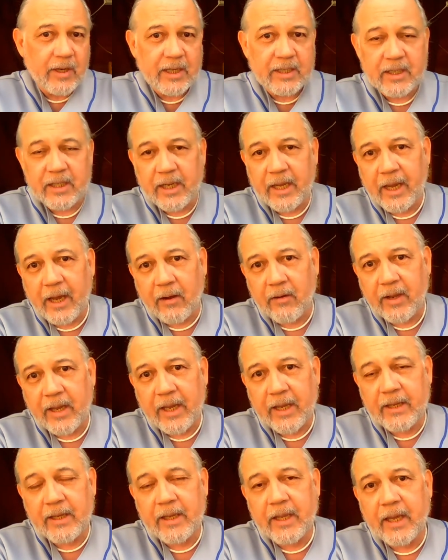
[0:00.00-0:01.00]
Let's see how
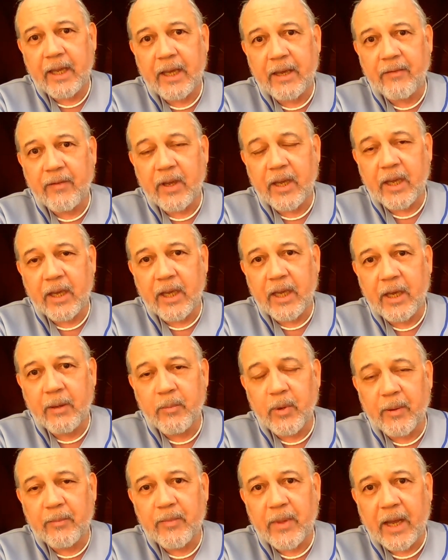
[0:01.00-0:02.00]
Kenley, if he can
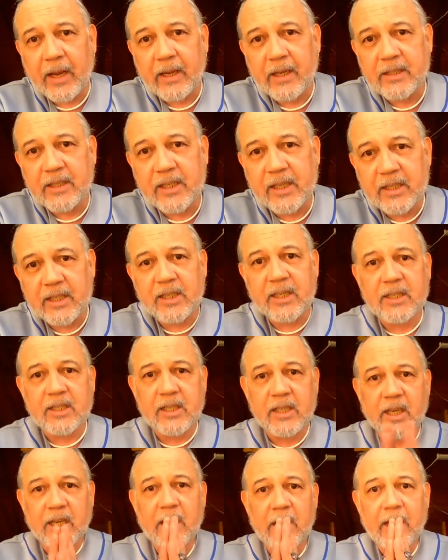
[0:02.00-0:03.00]
keep up that
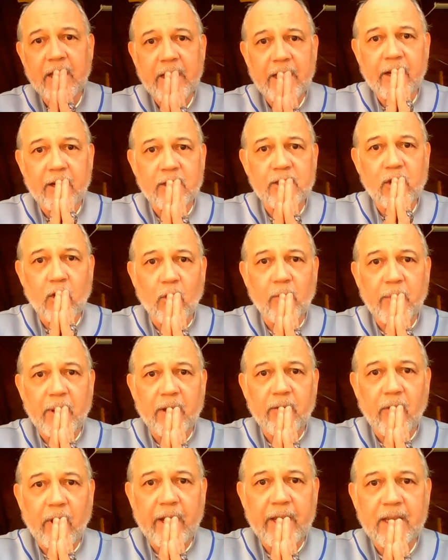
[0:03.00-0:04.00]
consistency. Here's
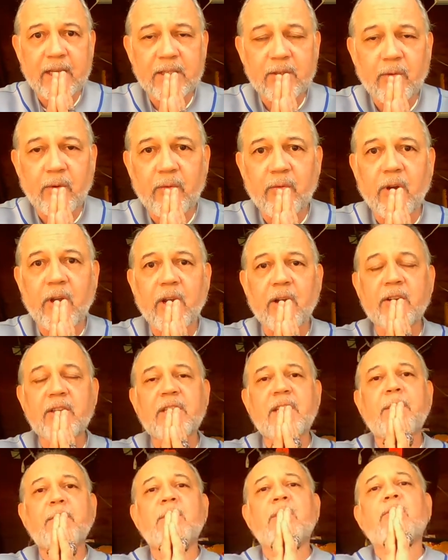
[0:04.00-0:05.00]
hoping, right? Because we want our
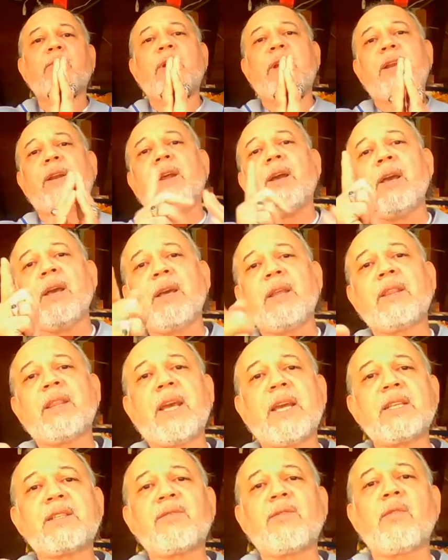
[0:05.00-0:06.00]
team to win.
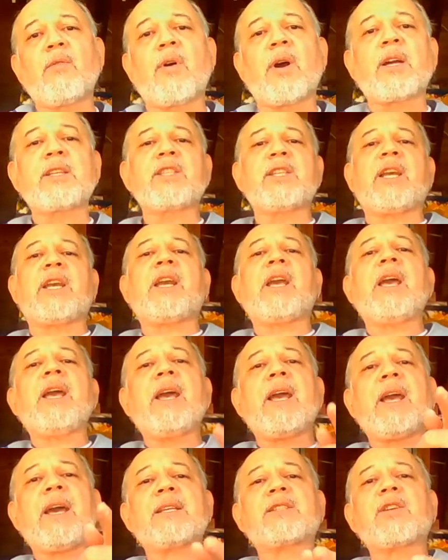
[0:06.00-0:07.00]
Thanks for watching.
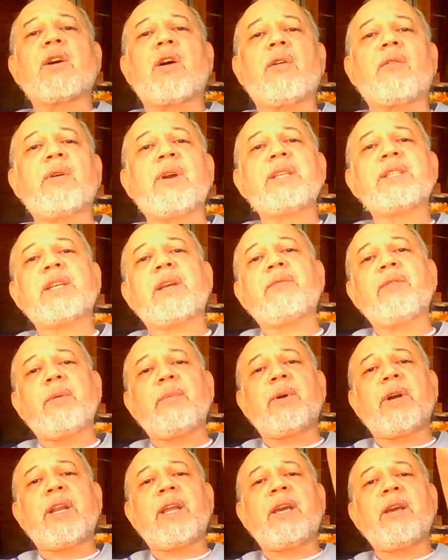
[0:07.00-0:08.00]
As always,
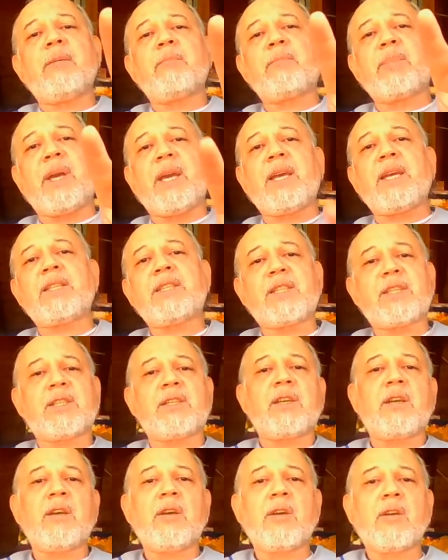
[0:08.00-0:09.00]
everybody, peace.